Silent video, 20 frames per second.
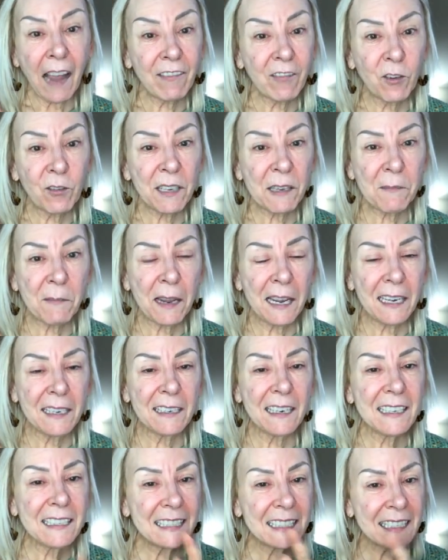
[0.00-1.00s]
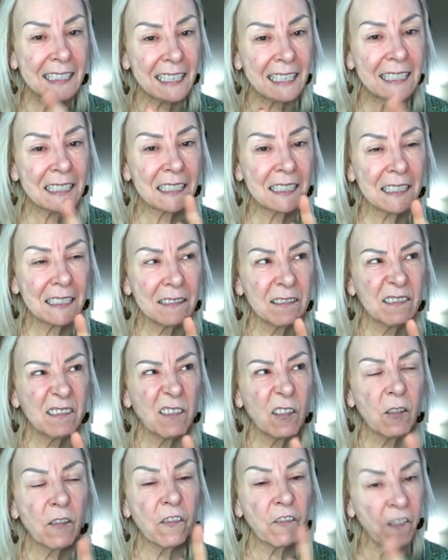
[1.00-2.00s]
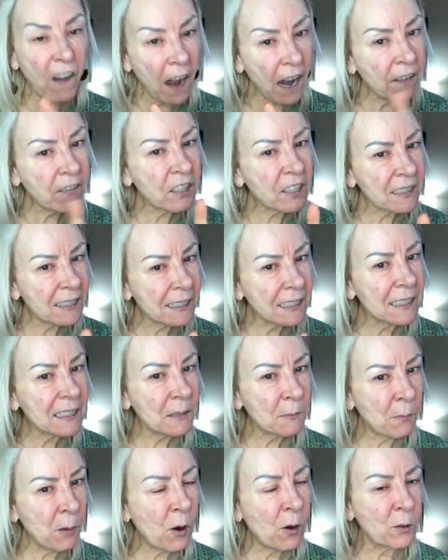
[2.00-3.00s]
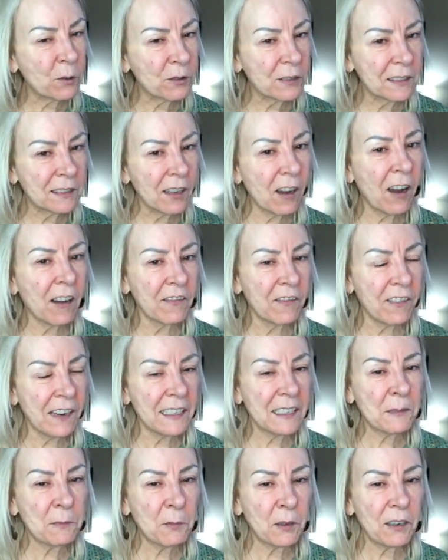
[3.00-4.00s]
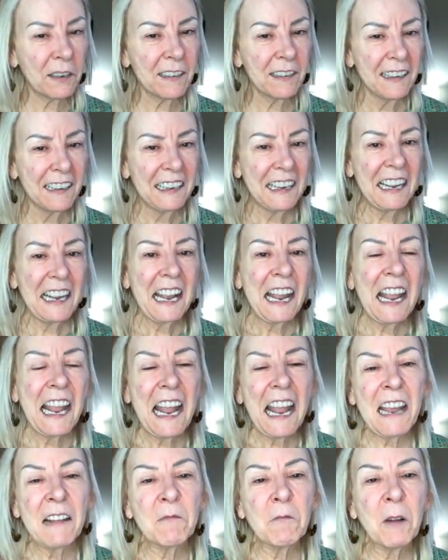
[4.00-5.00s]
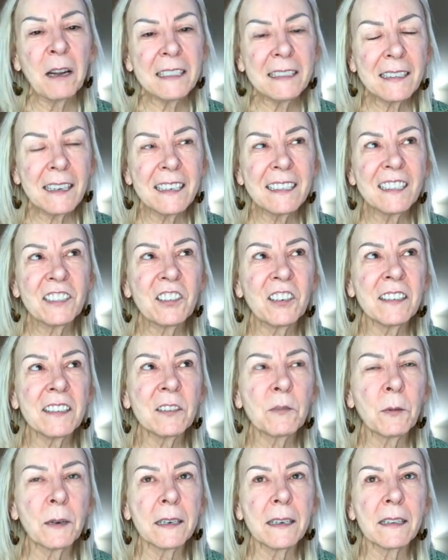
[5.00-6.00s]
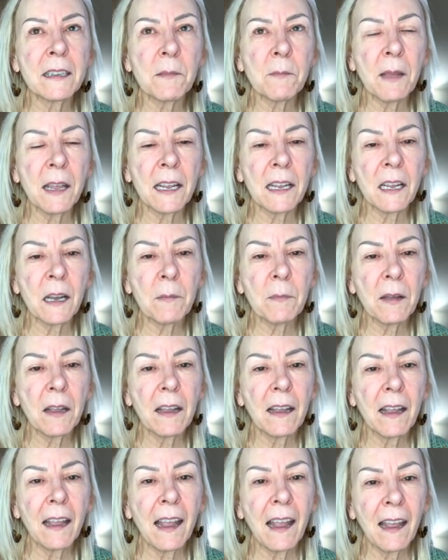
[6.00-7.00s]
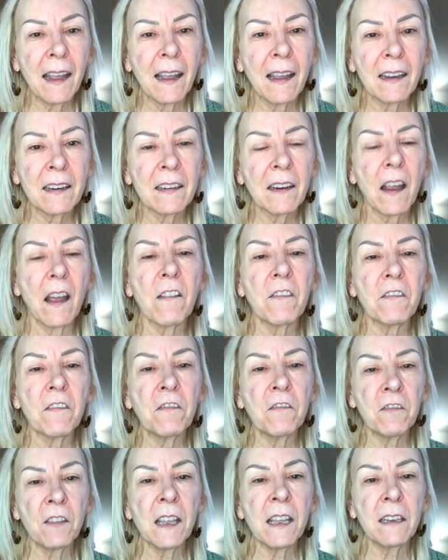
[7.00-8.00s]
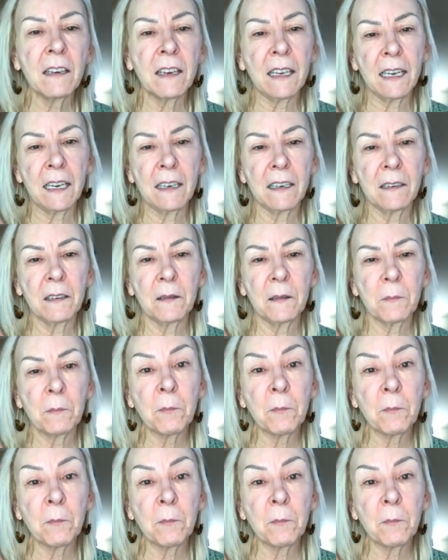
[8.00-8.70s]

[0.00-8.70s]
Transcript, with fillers: I've only made six, five or six posts on Facebook. And once I started wearing the makeup and feeling